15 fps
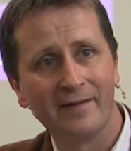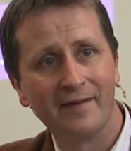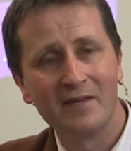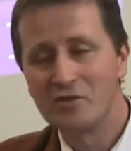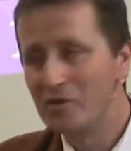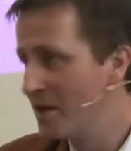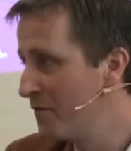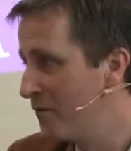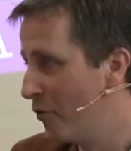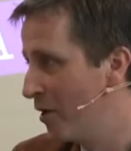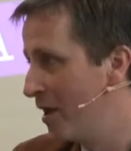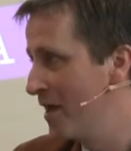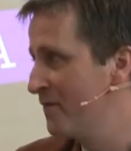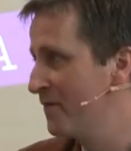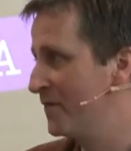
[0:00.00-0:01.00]
So therefore,
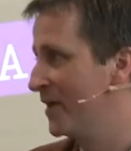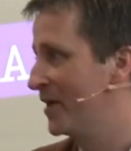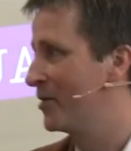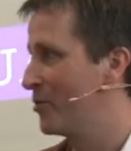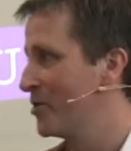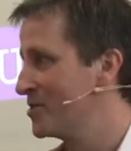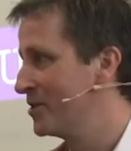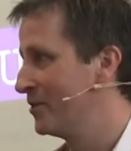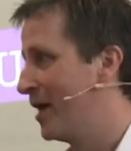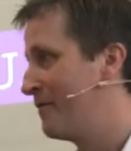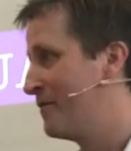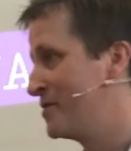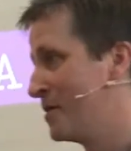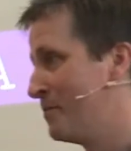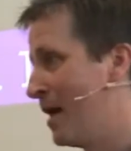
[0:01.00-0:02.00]
if the Christian
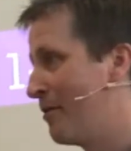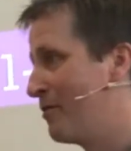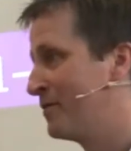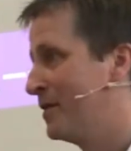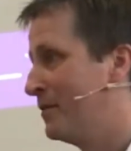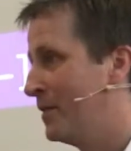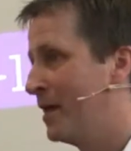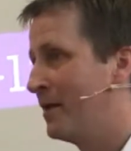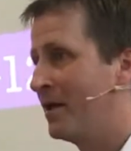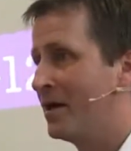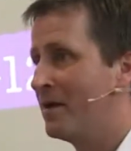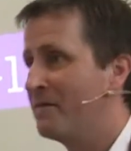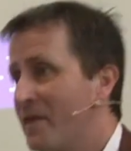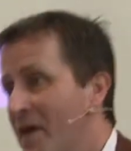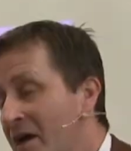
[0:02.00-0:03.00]
life is a marathon, then
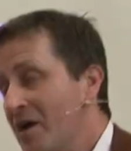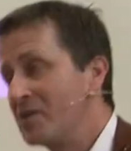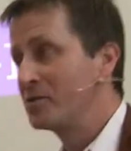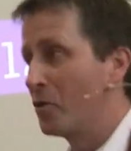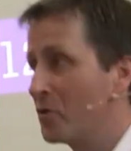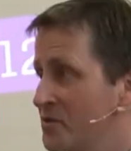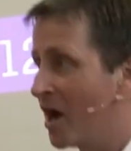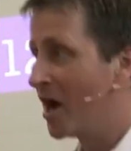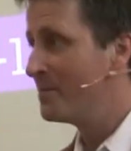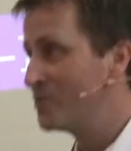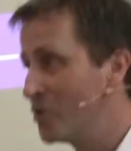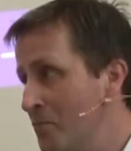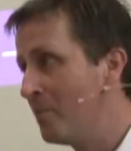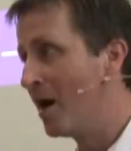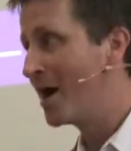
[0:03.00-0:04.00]
if as long as I'm
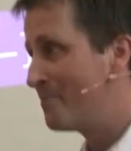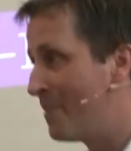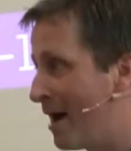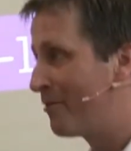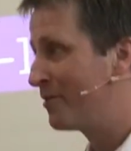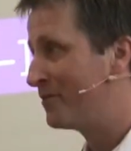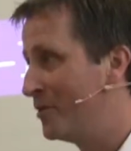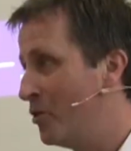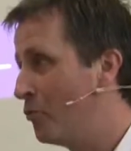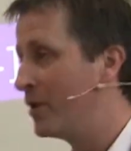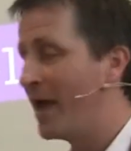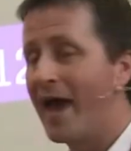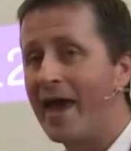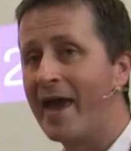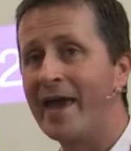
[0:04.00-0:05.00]
doing my marathon
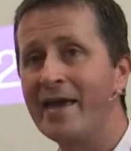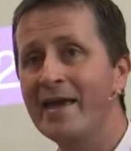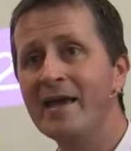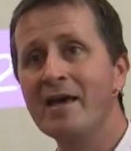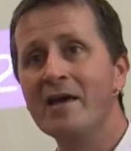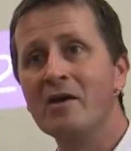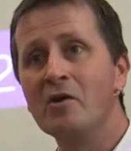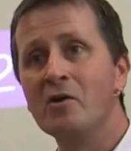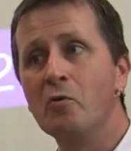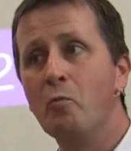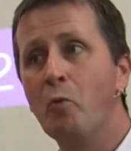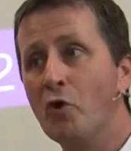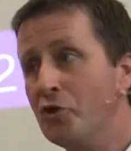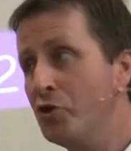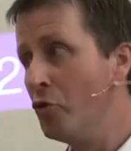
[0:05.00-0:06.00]
okay,
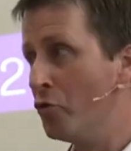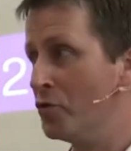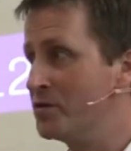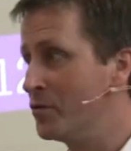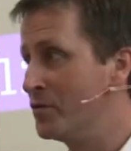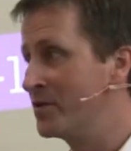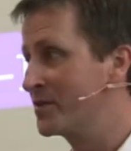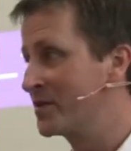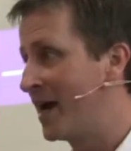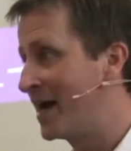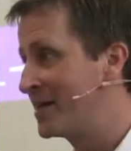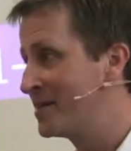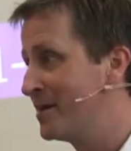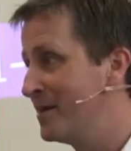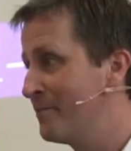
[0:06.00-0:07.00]
what you're doing doesn't
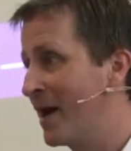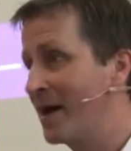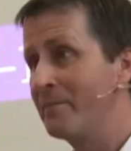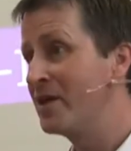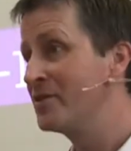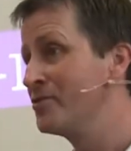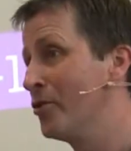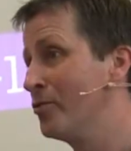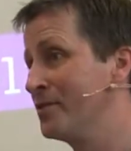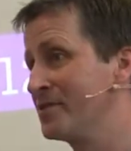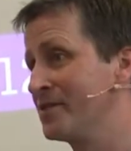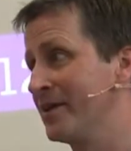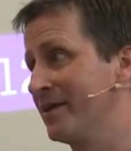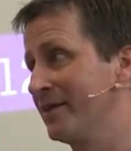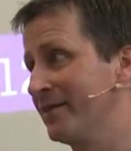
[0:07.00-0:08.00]
actually impact me at all,
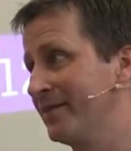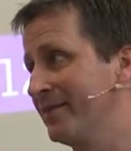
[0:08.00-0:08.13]
does it?